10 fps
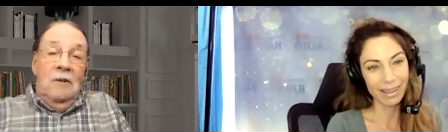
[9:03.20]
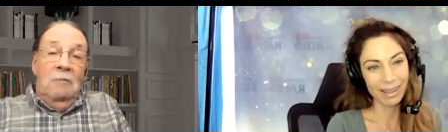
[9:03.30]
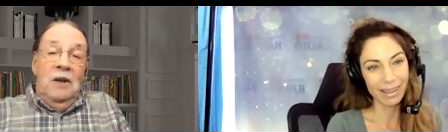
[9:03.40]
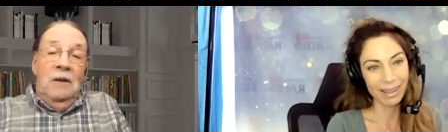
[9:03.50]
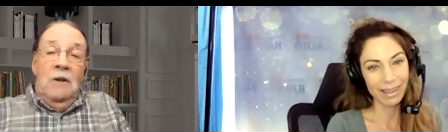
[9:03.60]

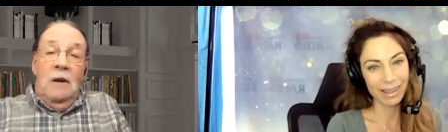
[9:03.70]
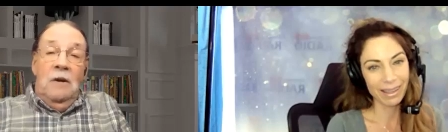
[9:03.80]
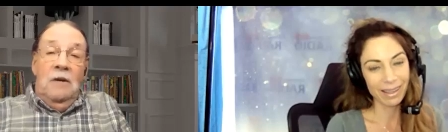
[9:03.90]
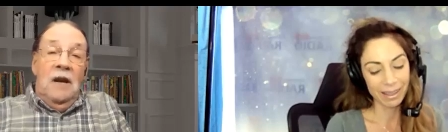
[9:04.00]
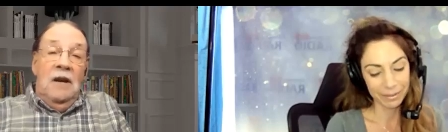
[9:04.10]
Speaker 1: people
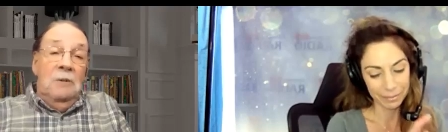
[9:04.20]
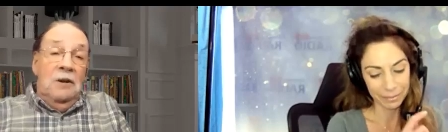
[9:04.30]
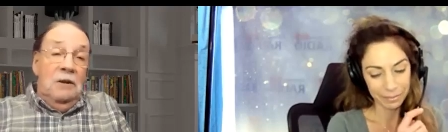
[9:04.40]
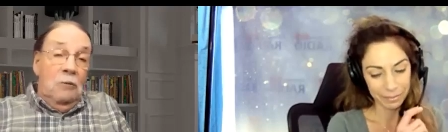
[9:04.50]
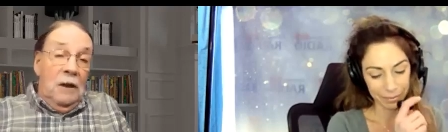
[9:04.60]
always ask me,
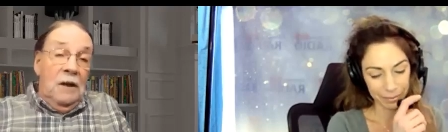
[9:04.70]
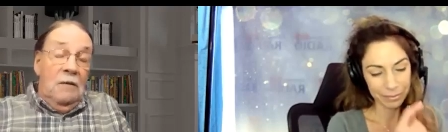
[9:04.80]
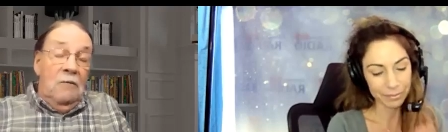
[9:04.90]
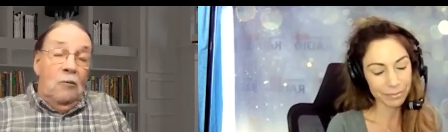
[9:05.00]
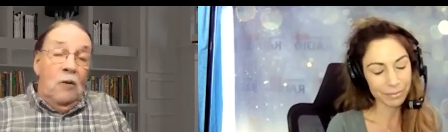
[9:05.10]
are you
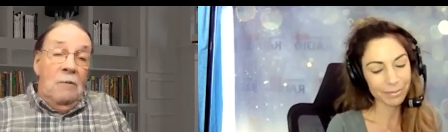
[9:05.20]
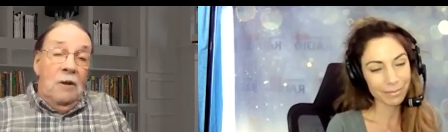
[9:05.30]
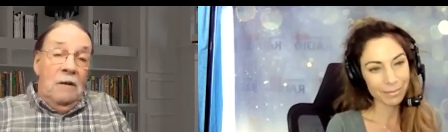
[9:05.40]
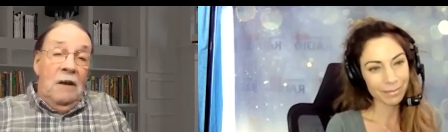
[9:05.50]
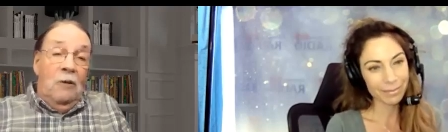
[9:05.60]
related to
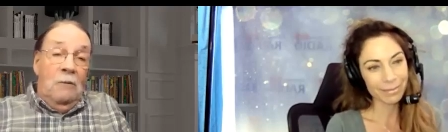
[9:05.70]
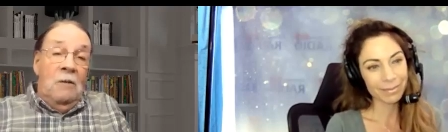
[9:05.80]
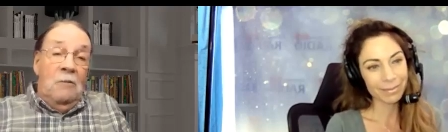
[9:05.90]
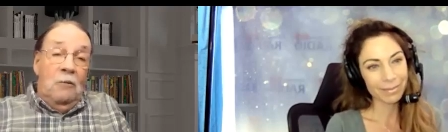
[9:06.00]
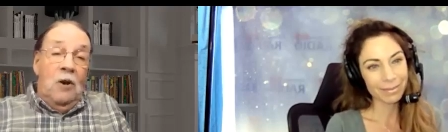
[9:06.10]
Robert? That
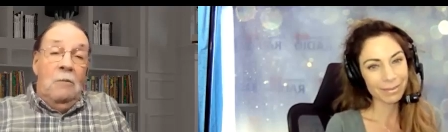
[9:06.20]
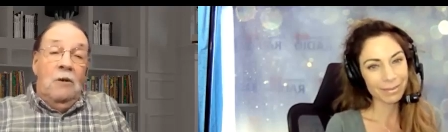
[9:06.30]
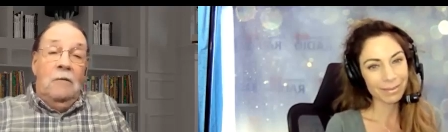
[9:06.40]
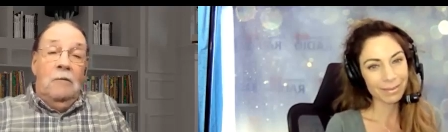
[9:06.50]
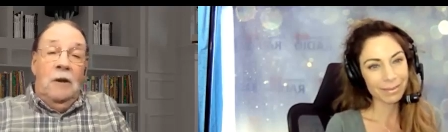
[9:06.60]
remember
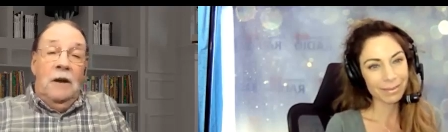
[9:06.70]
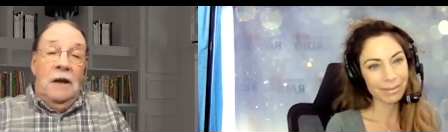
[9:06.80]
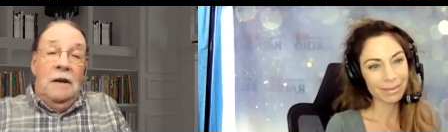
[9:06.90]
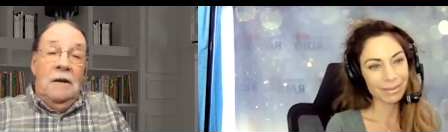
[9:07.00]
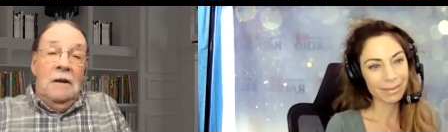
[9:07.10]
Robert
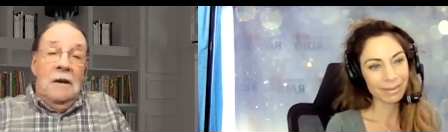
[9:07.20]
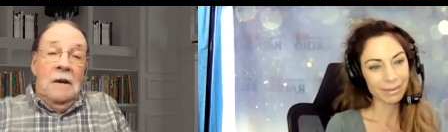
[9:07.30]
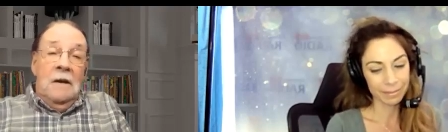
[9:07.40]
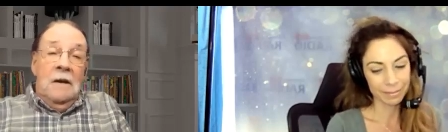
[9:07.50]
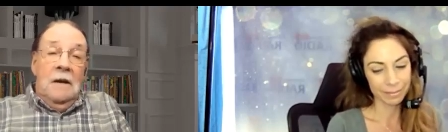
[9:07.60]
Goulet?
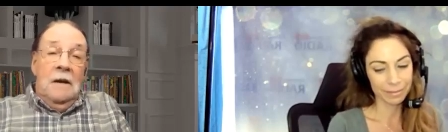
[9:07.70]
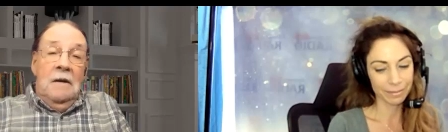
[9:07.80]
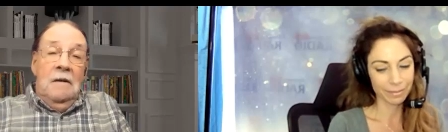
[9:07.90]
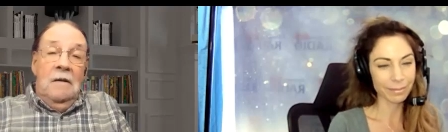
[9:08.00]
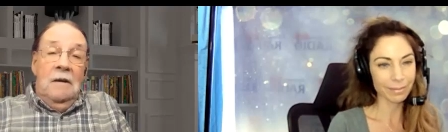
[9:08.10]

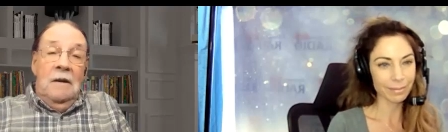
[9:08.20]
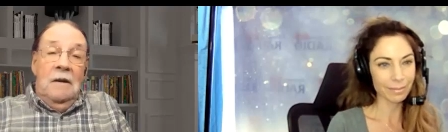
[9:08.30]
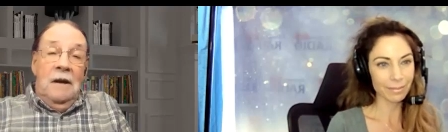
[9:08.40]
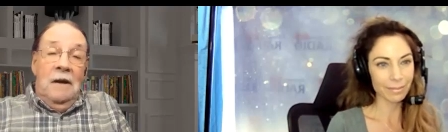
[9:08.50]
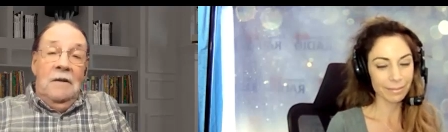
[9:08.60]
and uh,
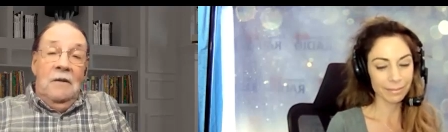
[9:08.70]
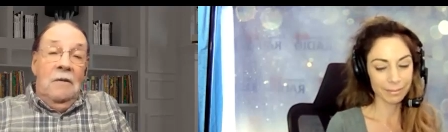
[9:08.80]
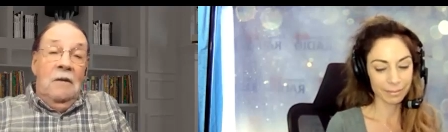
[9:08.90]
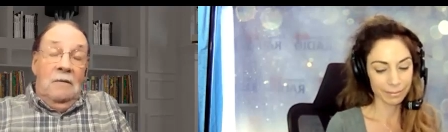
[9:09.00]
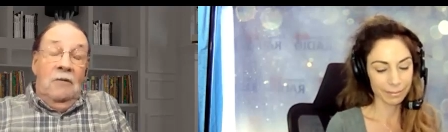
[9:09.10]
I
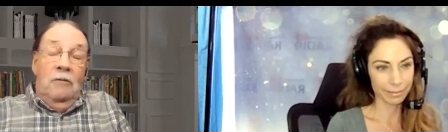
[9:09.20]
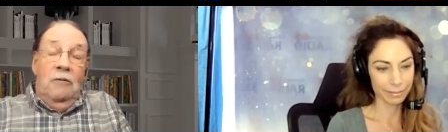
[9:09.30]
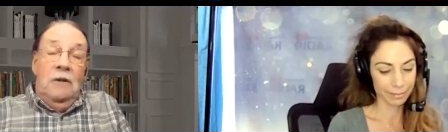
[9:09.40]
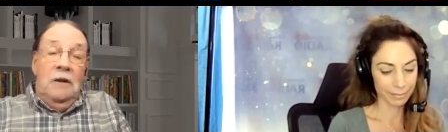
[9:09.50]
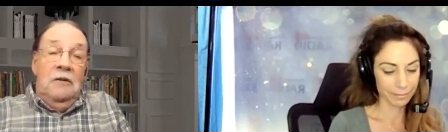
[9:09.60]
can
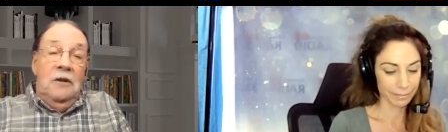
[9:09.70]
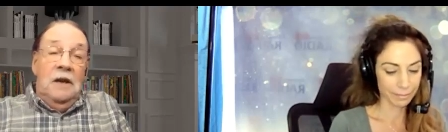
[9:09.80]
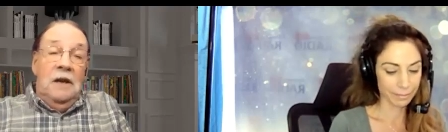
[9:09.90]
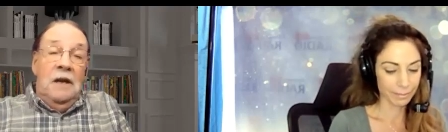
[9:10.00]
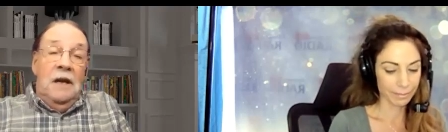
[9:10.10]
truthfully
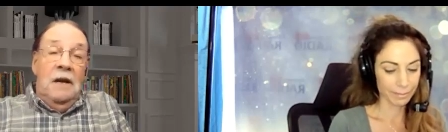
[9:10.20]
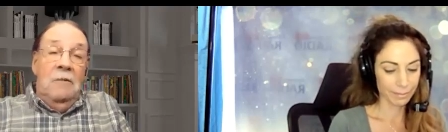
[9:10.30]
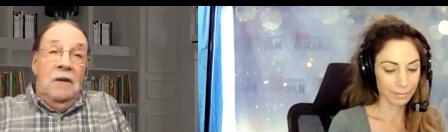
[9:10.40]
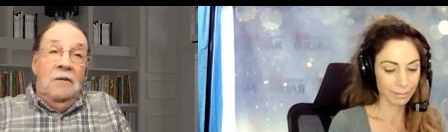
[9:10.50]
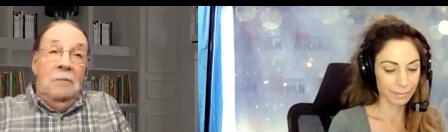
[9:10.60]
say I
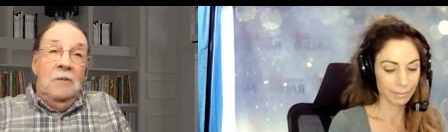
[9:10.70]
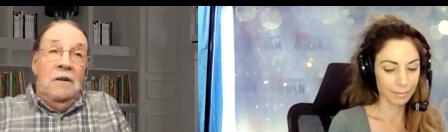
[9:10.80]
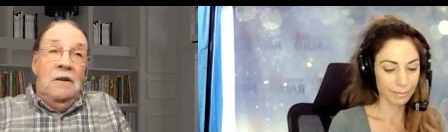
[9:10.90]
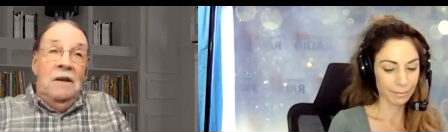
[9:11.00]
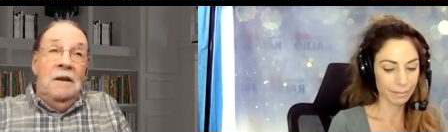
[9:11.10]
am. He's
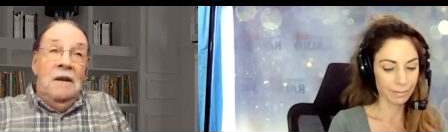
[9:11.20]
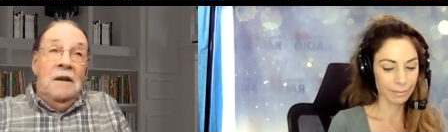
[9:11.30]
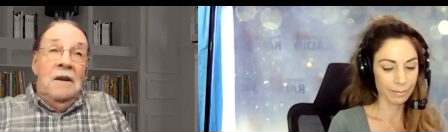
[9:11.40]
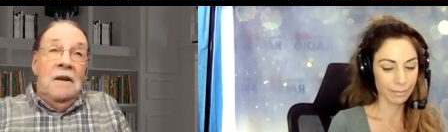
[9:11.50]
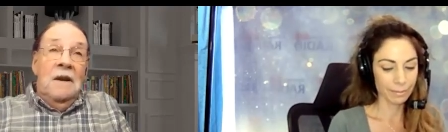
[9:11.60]
about a,
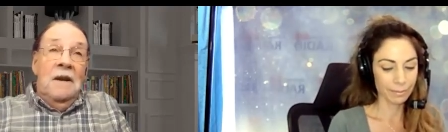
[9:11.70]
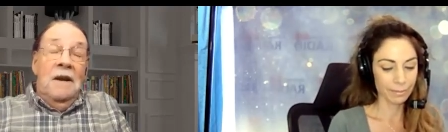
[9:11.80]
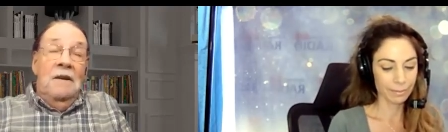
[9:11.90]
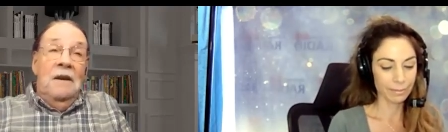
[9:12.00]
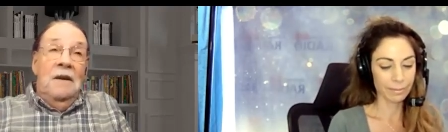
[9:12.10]

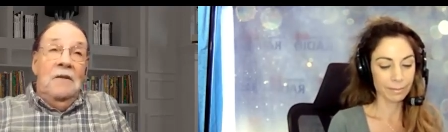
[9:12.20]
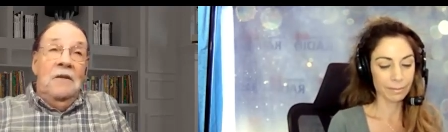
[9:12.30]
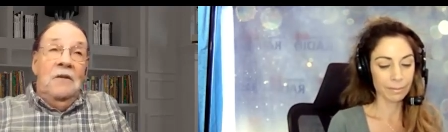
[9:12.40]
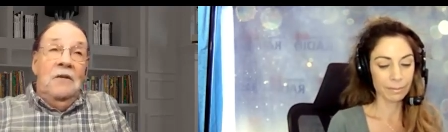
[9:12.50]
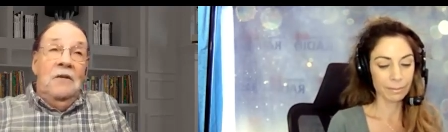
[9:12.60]
I think
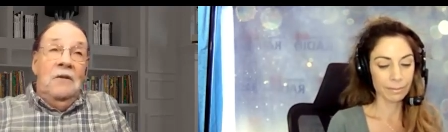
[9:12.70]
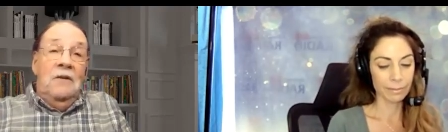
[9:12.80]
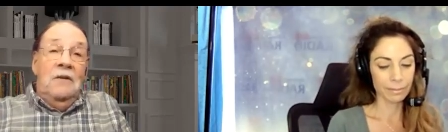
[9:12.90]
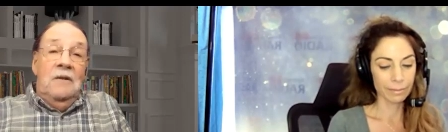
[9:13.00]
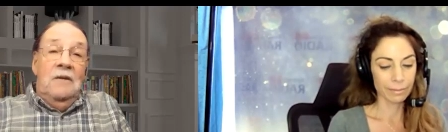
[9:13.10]
it's
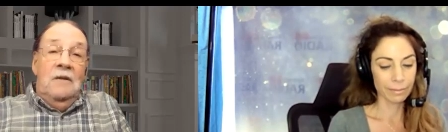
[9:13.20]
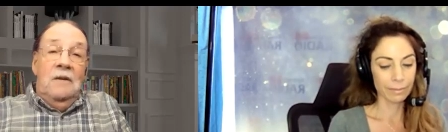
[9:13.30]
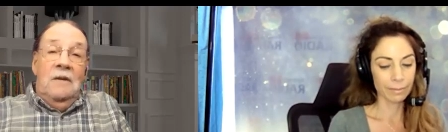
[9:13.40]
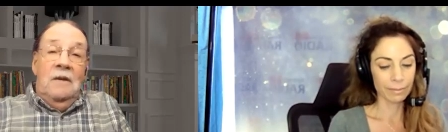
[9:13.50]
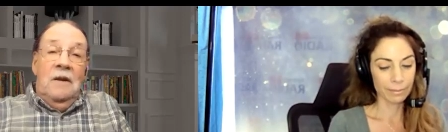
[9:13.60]

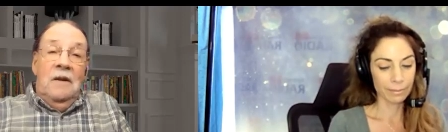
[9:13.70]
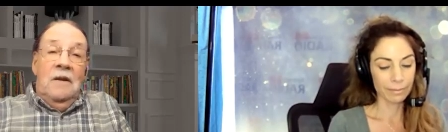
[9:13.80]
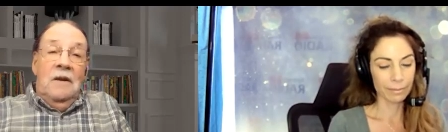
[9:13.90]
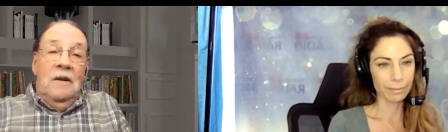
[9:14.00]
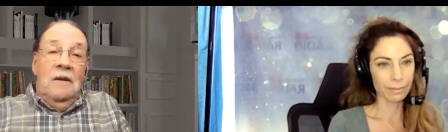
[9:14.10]

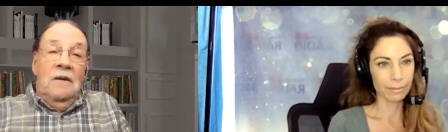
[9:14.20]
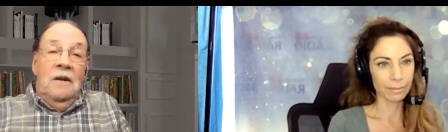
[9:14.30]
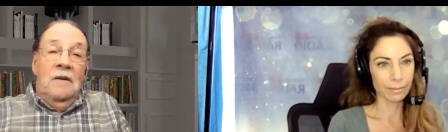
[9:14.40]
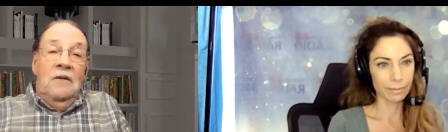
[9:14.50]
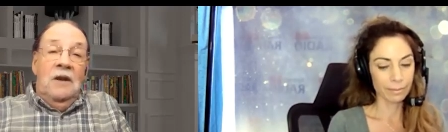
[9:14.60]

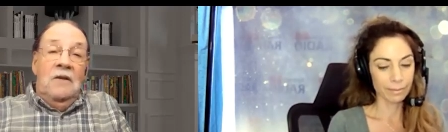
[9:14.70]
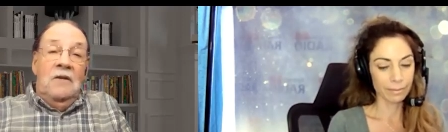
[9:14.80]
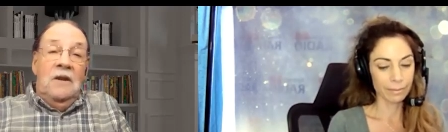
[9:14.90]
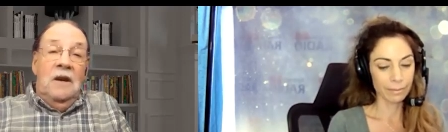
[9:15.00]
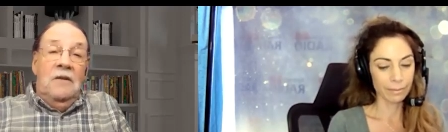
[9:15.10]
a
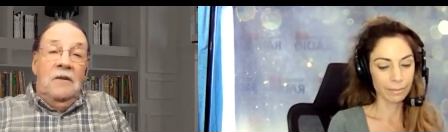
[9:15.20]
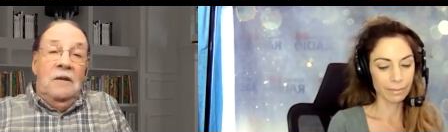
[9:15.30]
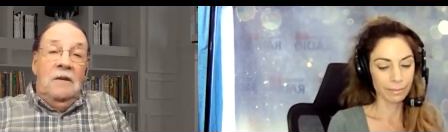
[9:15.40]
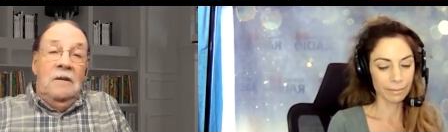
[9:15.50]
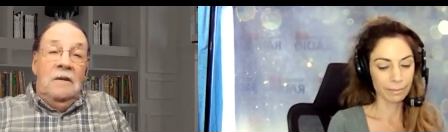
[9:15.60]
sixth
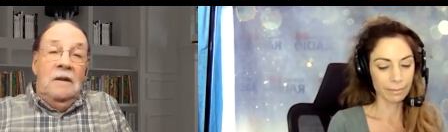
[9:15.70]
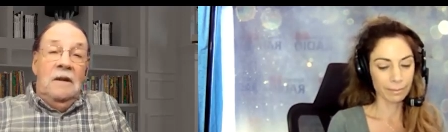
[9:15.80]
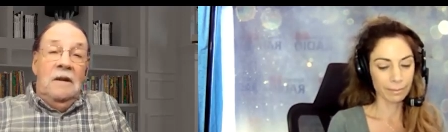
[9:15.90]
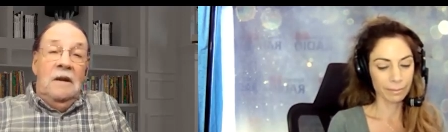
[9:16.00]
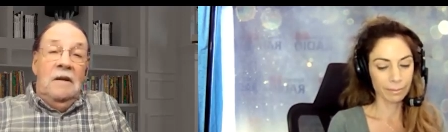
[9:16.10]
cousin,
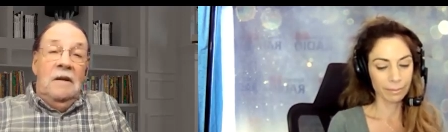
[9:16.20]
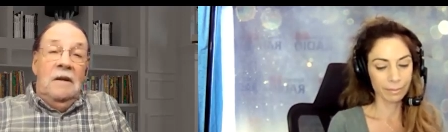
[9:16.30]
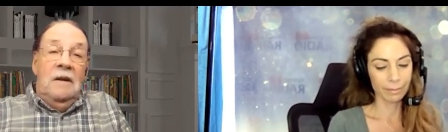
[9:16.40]
uh,